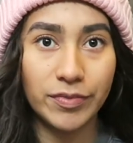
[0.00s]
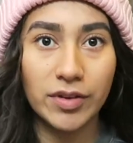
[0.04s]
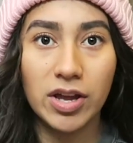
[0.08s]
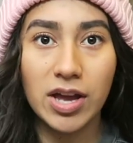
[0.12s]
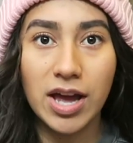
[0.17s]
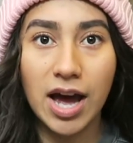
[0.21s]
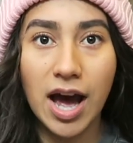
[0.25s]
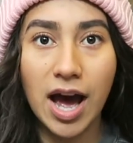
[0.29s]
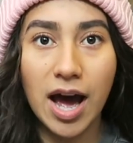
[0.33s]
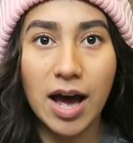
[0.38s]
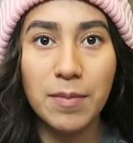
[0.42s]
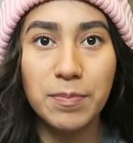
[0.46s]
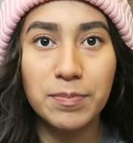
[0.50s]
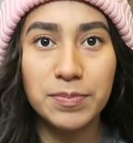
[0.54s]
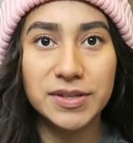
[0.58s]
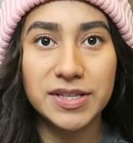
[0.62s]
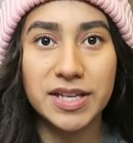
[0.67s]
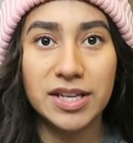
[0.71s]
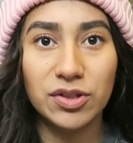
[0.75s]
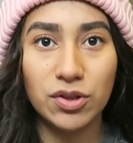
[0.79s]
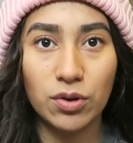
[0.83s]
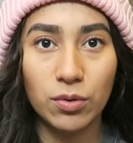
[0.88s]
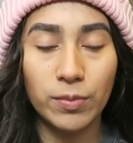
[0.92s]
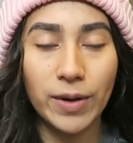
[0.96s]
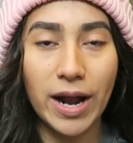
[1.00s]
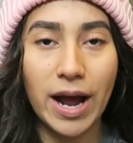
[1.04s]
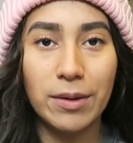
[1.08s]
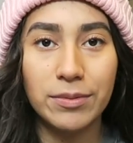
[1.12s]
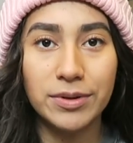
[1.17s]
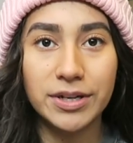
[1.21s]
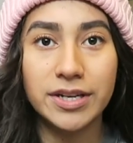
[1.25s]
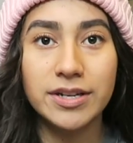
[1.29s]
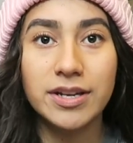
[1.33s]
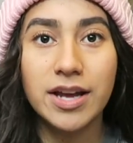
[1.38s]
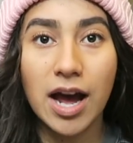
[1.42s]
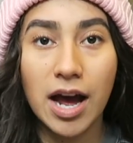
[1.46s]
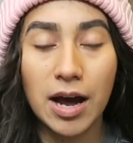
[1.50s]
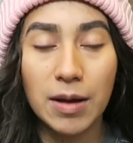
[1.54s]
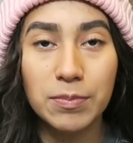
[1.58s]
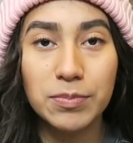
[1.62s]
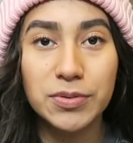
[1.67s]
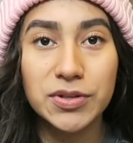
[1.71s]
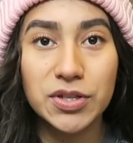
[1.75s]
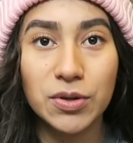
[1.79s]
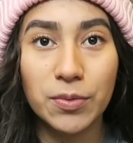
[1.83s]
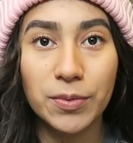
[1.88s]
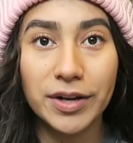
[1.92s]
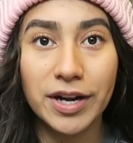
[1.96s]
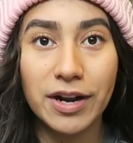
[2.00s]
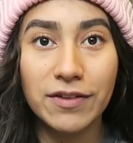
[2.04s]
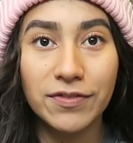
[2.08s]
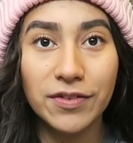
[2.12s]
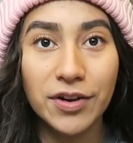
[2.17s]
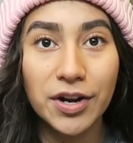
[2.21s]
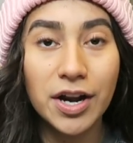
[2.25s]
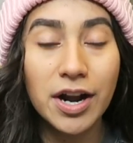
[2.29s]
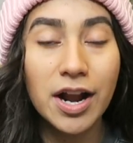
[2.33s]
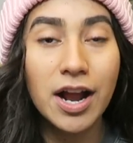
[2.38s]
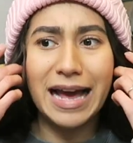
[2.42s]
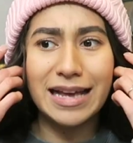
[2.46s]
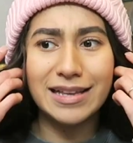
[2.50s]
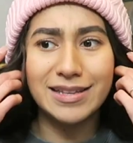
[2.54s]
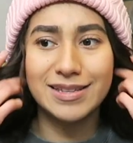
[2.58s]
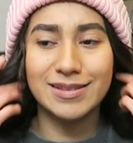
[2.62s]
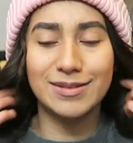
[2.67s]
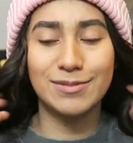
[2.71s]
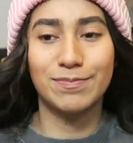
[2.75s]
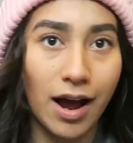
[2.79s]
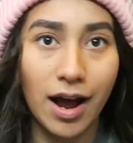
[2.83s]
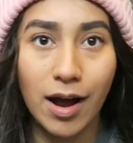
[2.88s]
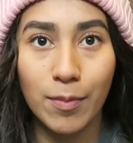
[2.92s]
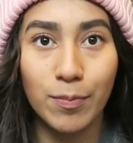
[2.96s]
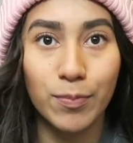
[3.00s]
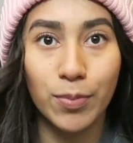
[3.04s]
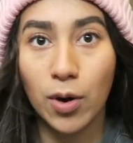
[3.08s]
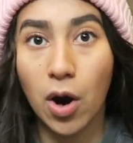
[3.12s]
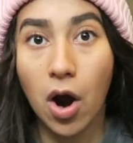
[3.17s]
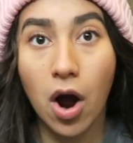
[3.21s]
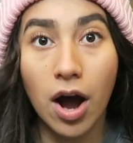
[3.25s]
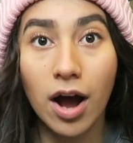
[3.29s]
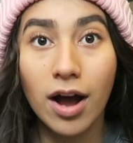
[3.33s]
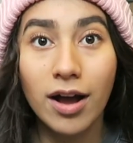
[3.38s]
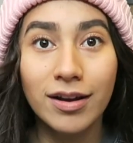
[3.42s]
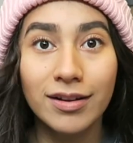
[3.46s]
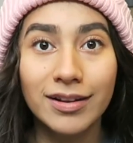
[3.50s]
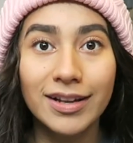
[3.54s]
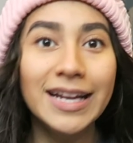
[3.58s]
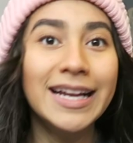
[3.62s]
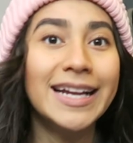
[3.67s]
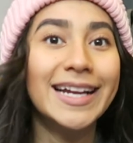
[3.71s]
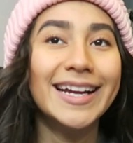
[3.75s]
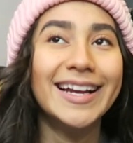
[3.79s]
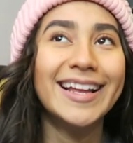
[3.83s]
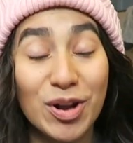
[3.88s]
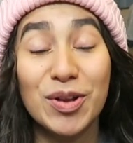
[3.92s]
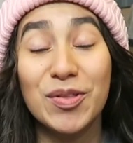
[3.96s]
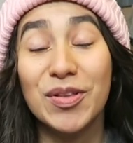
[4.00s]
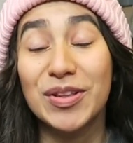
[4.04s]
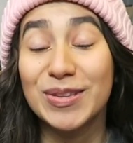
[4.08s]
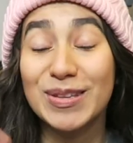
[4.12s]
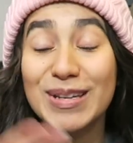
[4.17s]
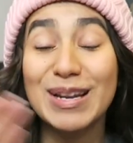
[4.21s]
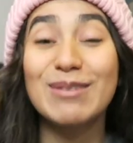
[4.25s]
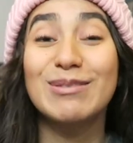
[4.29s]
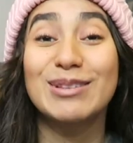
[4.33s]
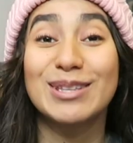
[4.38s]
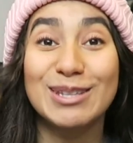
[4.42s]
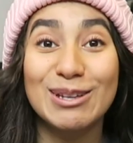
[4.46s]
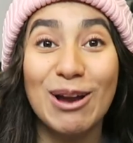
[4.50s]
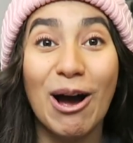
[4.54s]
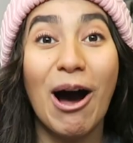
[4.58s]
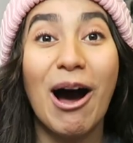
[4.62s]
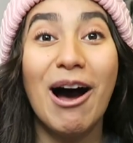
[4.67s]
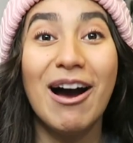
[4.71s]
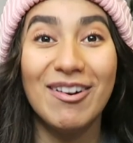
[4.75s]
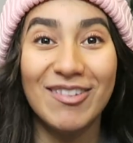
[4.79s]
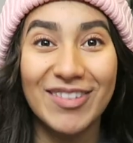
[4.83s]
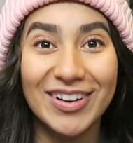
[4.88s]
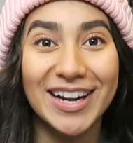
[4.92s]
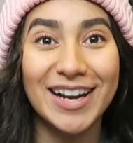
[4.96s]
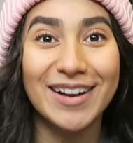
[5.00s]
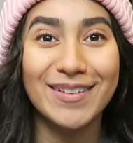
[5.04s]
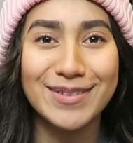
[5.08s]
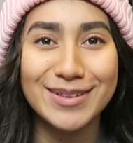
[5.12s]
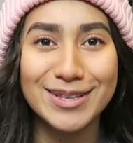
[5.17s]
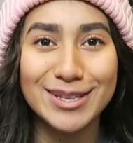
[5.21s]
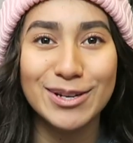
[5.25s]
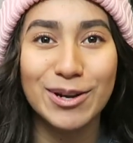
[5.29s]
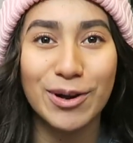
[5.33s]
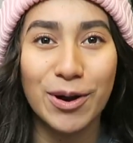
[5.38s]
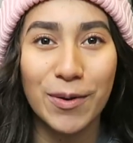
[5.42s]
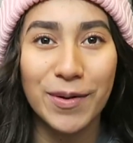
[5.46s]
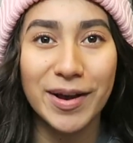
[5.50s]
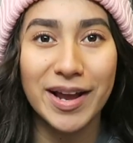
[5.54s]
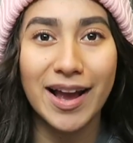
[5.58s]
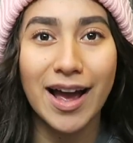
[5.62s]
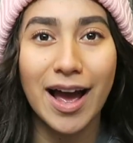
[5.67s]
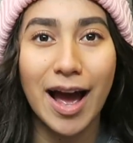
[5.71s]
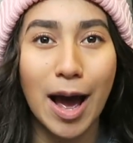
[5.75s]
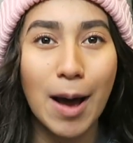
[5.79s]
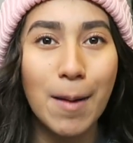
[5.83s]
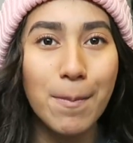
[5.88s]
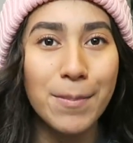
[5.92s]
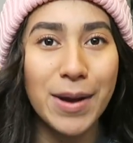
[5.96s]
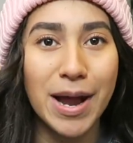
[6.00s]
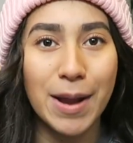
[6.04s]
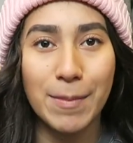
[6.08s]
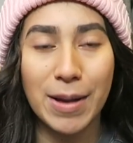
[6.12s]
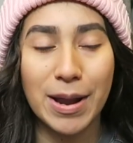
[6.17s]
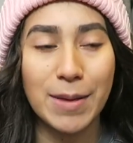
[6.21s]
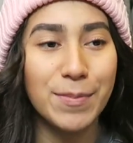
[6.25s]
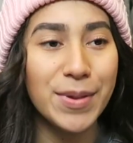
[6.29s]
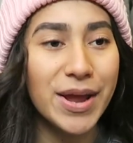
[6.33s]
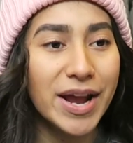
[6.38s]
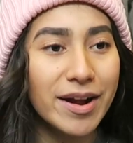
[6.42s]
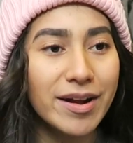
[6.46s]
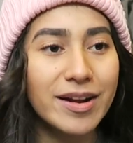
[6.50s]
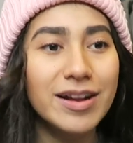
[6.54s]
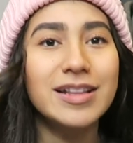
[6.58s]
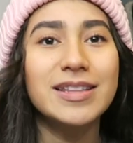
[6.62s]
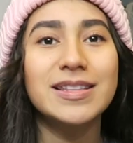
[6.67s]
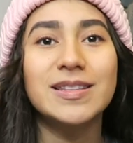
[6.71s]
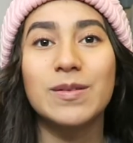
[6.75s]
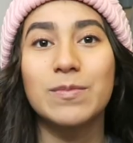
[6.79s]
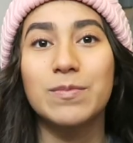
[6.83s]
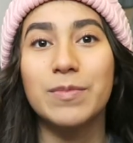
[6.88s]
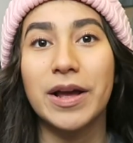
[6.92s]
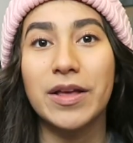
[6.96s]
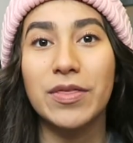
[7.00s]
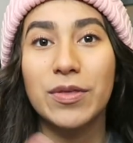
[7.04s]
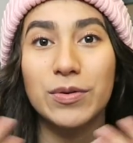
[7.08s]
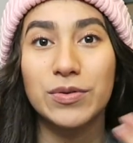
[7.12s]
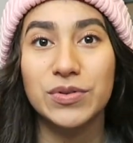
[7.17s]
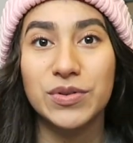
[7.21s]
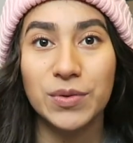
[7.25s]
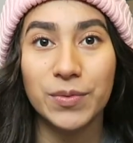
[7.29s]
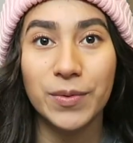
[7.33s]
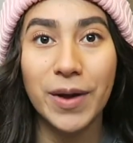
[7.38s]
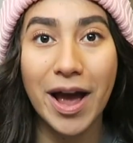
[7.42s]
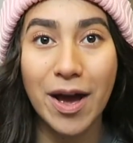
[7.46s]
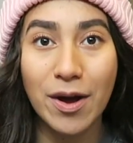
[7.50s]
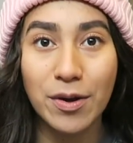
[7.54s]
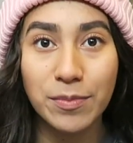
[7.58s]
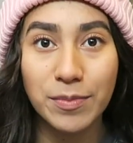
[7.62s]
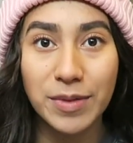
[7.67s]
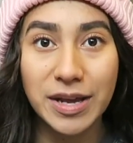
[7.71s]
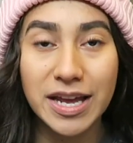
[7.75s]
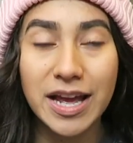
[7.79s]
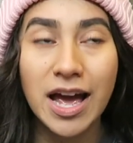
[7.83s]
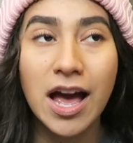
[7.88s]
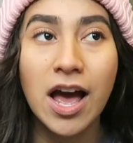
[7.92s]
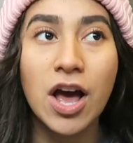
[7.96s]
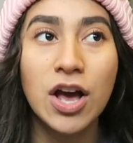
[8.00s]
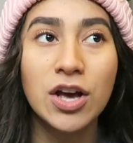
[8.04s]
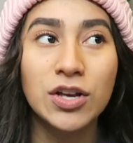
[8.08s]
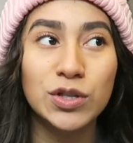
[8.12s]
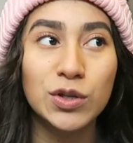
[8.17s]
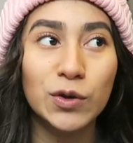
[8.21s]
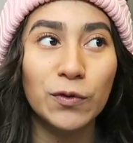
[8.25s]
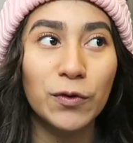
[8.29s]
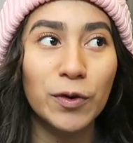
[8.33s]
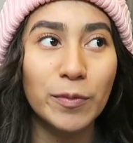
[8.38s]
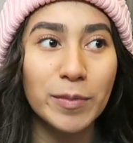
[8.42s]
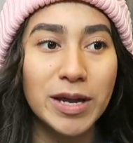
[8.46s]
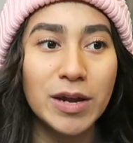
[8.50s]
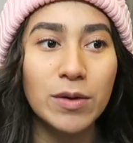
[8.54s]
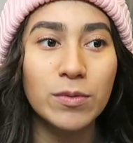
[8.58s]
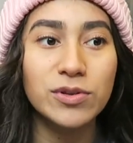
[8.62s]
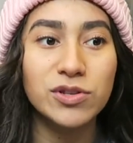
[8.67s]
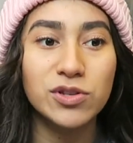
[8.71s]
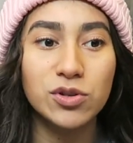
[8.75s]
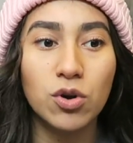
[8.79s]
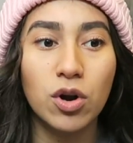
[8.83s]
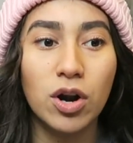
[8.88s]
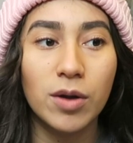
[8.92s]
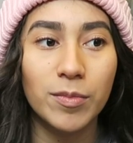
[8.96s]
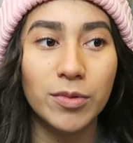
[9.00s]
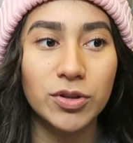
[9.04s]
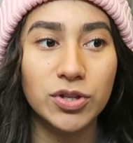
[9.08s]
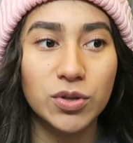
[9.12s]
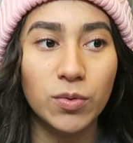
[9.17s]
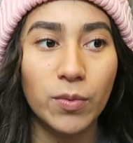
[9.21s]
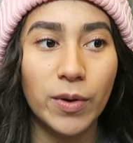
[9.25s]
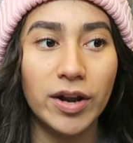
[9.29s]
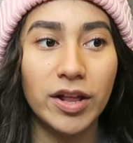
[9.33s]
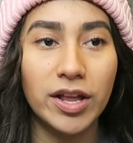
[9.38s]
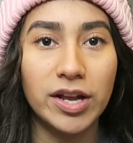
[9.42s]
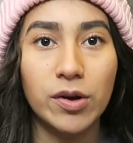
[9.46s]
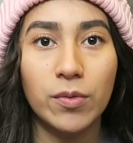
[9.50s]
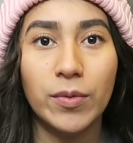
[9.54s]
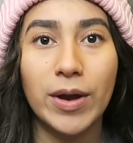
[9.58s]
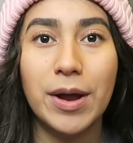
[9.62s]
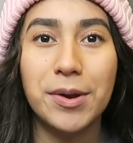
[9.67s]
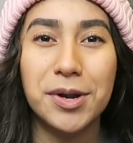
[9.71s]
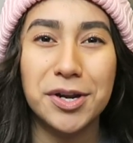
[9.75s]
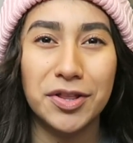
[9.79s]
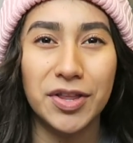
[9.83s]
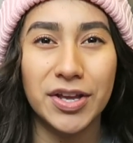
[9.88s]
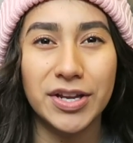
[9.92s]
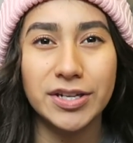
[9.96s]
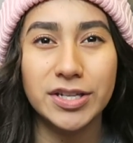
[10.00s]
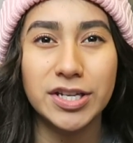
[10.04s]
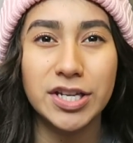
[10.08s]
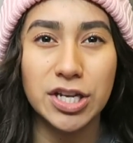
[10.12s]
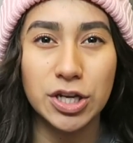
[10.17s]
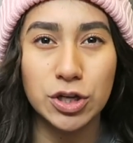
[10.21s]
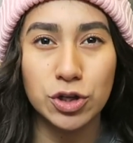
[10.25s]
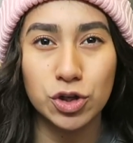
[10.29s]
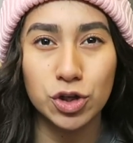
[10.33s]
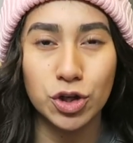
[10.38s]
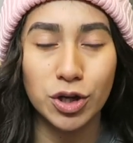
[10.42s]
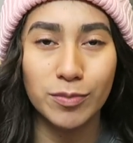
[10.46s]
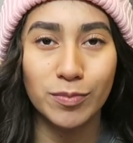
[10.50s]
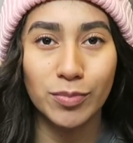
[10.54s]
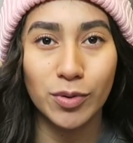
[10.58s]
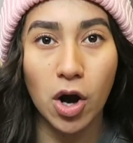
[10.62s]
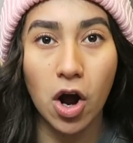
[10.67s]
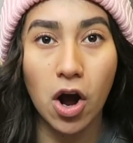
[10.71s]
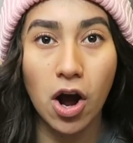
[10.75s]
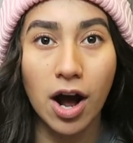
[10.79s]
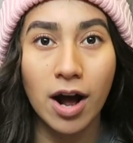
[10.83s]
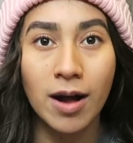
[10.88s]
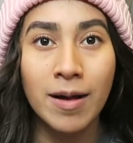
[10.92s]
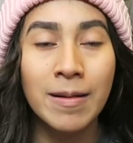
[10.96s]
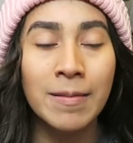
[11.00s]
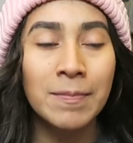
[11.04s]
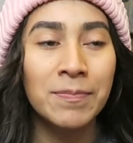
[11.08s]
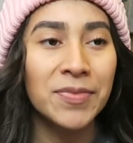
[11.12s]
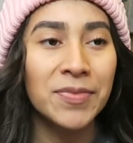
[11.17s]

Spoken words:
cups, like the rounded cups or whatever, as a bra. That's what I was taught when I was growing up by my parents and by those around me. So for me, it was normal to wear like a rounded like t-shirt bra.